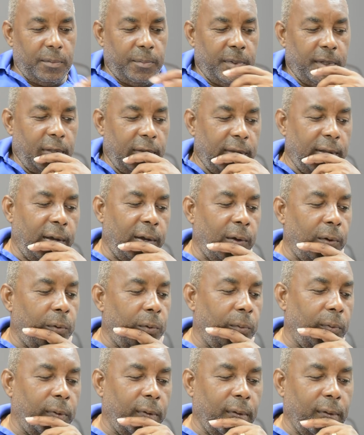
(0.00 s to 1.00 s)
I mean,
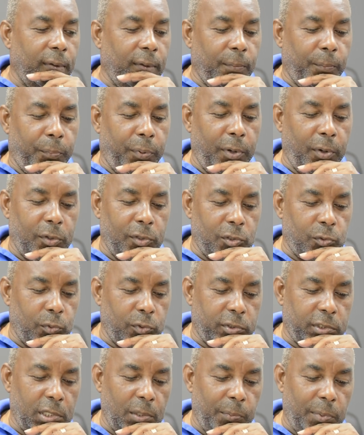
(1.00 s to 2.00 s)
now parents
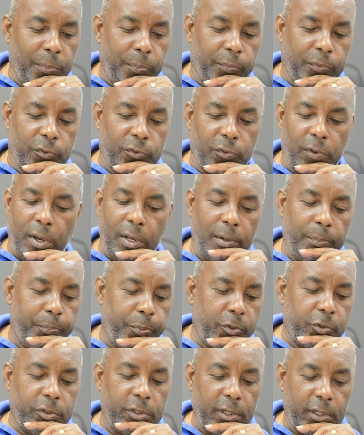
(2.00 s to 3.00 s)
will still be trying to
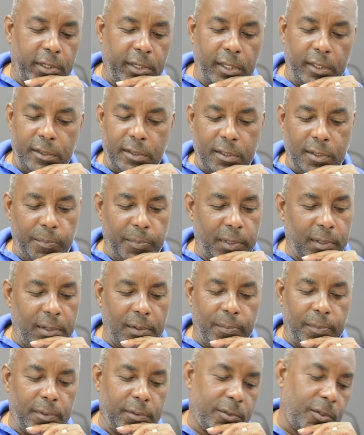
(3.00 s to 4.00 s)
push their kids to
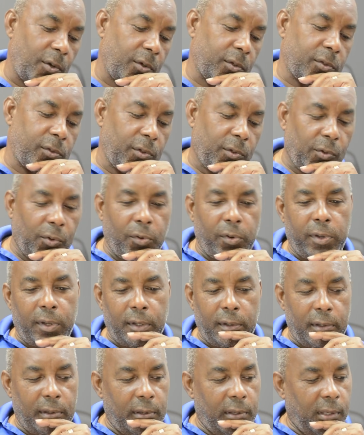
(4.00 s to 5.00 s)
become a doctor,
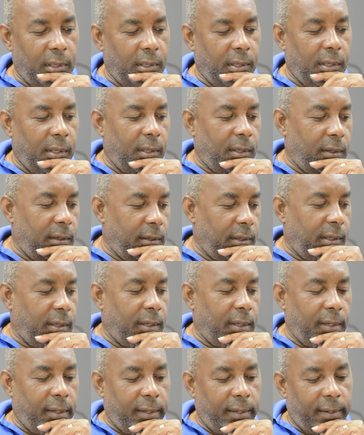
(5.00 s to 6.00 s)
lawyer,
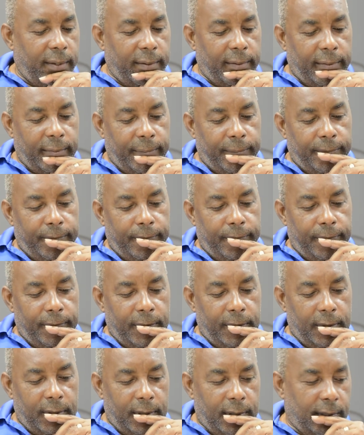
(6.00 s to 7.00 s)
um,
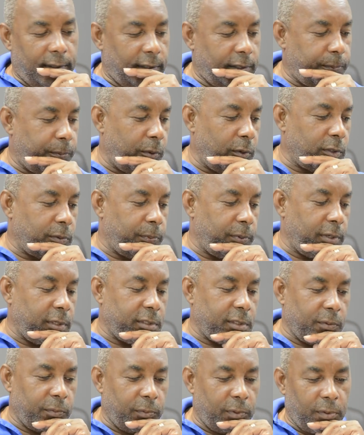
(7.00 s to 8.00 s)
and a sports
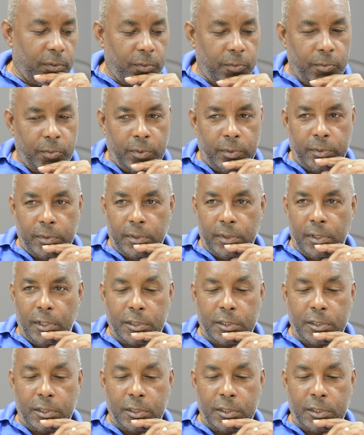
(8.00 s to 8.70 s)
person will earn.